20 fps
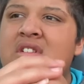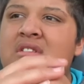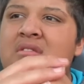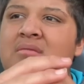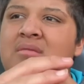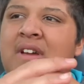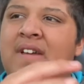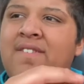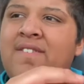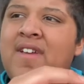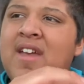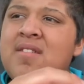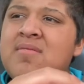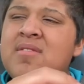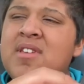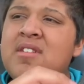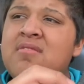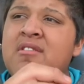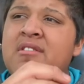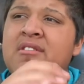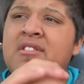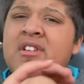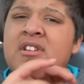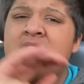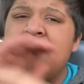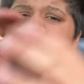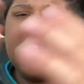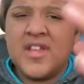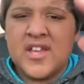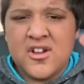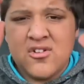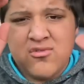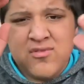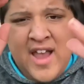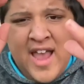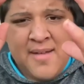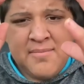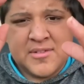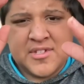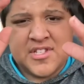My family, we're in a really
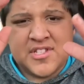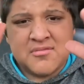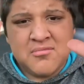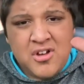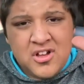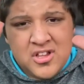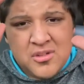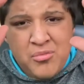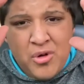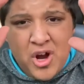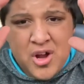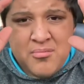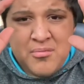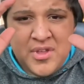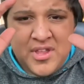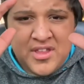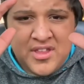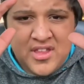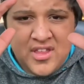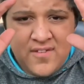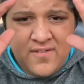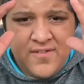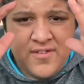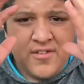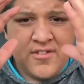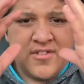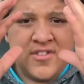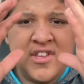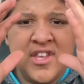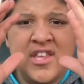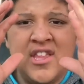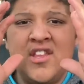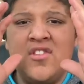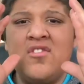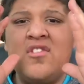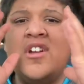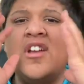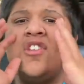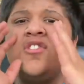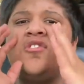cramped, small apartment. If you see, that's
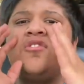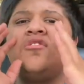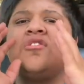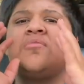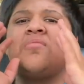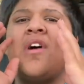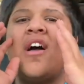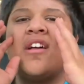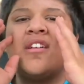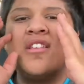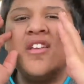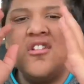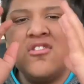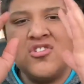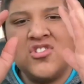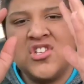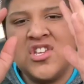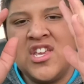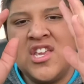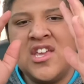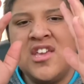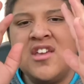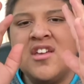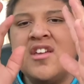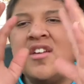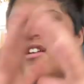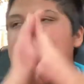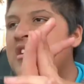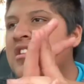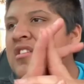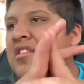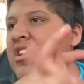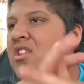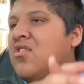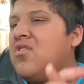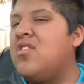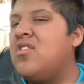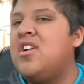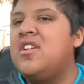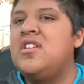where I introduced Black Yoshi.
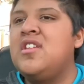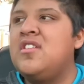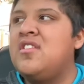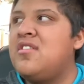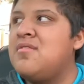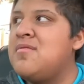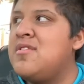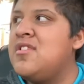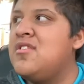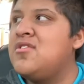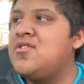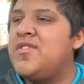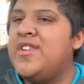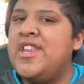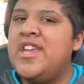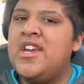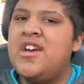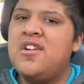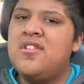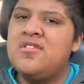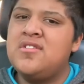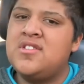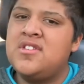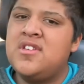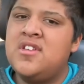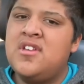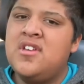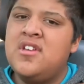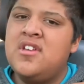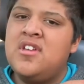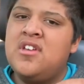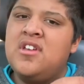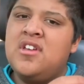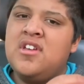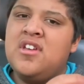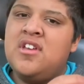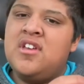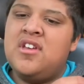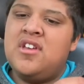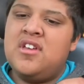That's where I did some of those videos.
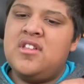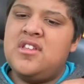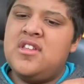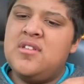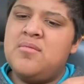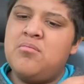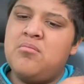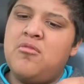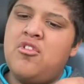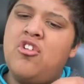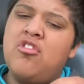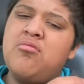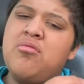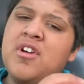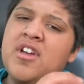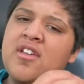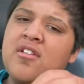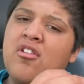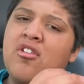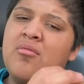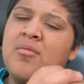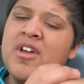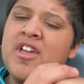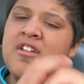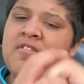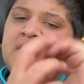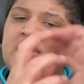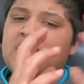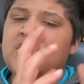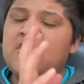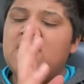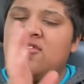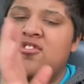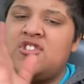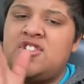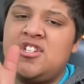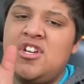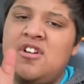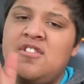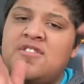All my original
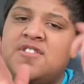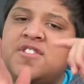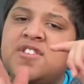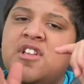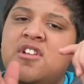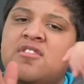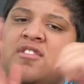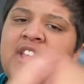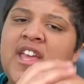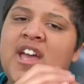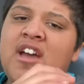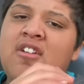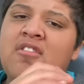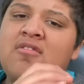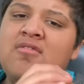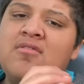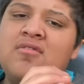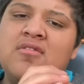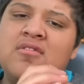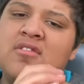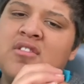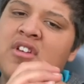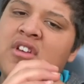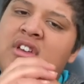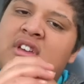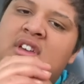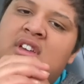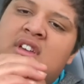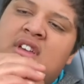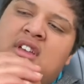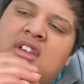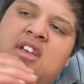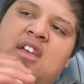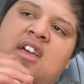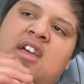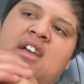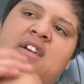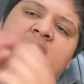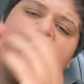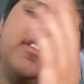shows slowed down.
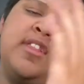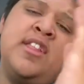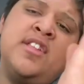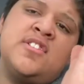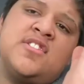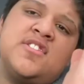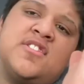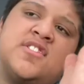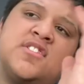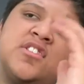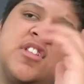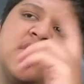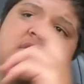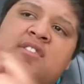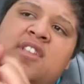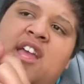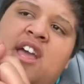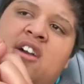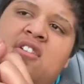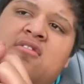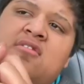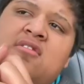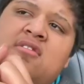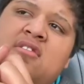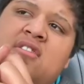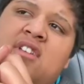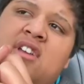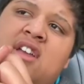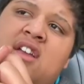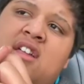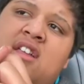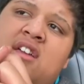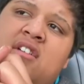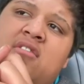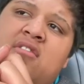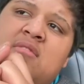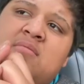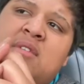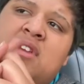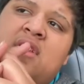Everything just slowed down, and I
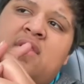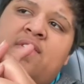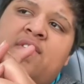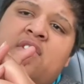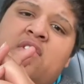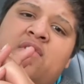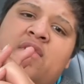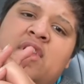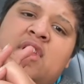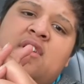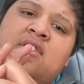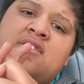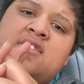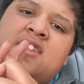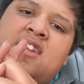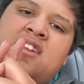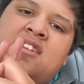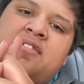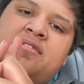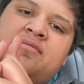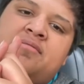only made a few videos there.